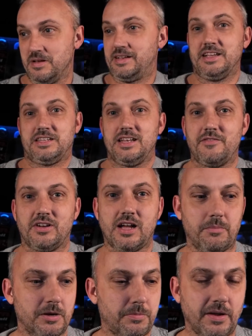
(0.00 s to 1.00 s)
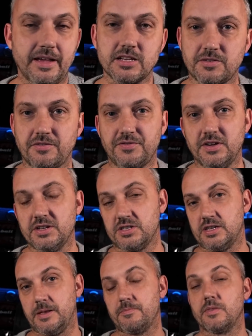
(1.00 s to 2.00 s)
gets another couple of players for the first
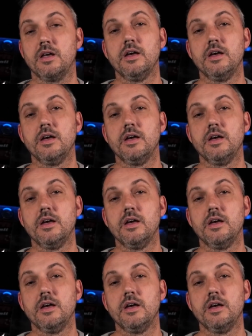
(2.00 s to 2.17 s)
team,